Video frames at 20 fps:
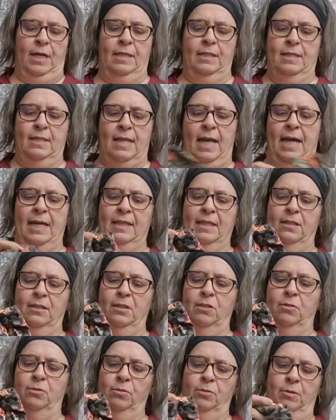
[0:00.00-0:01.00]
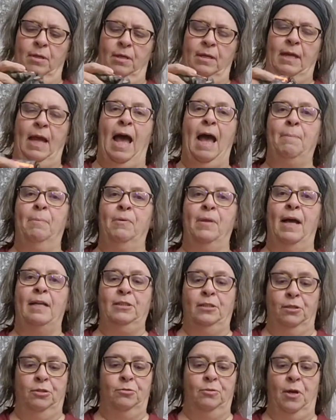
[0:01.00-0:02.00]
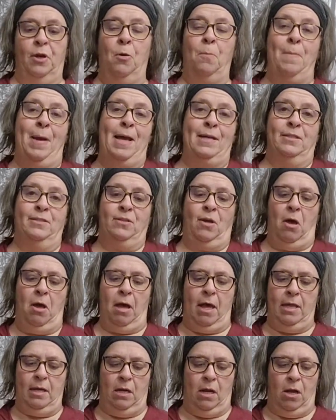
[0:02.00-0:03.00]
It's like the little Appalachian Trail mascot.